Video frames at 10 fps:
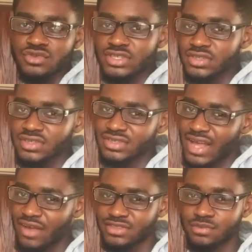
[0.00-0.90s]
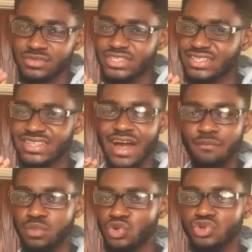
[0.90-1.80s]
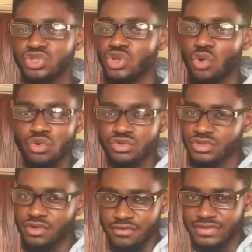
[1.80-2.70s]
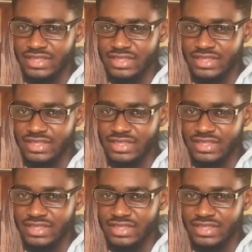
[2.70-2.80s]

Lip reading: Just upload your old stuff